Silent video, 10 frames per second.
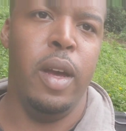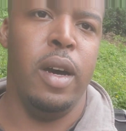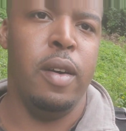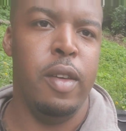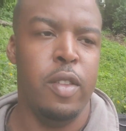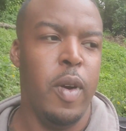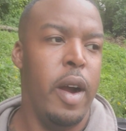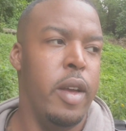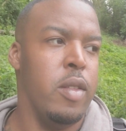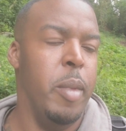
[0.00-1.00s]
as
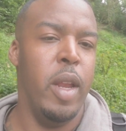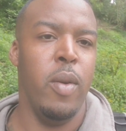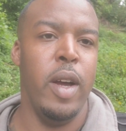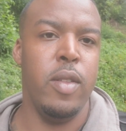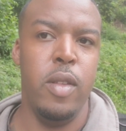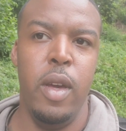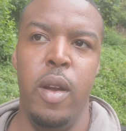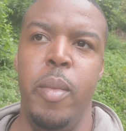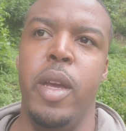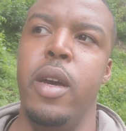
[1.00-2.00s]
far as many Rastas
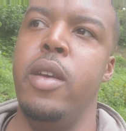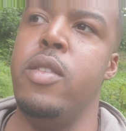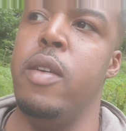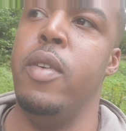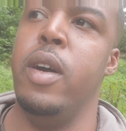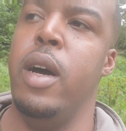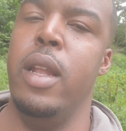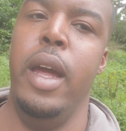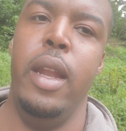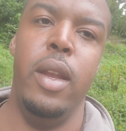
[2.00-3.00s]
here because of a
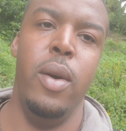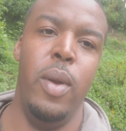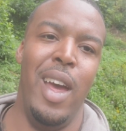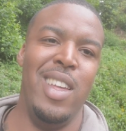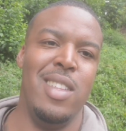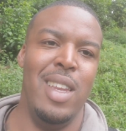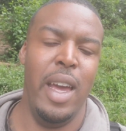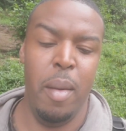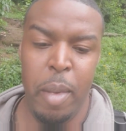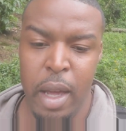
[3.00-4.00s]
lady known as
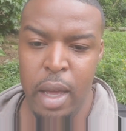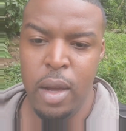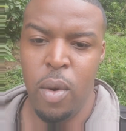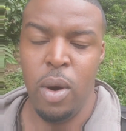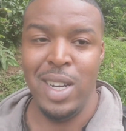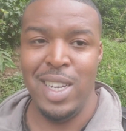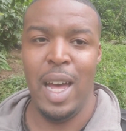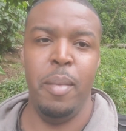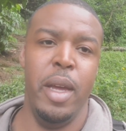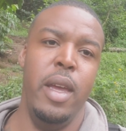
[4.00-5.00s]
Nyabingi or
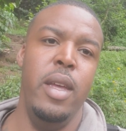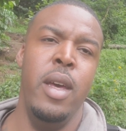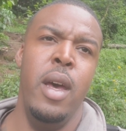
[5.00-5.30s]
Nyabingi.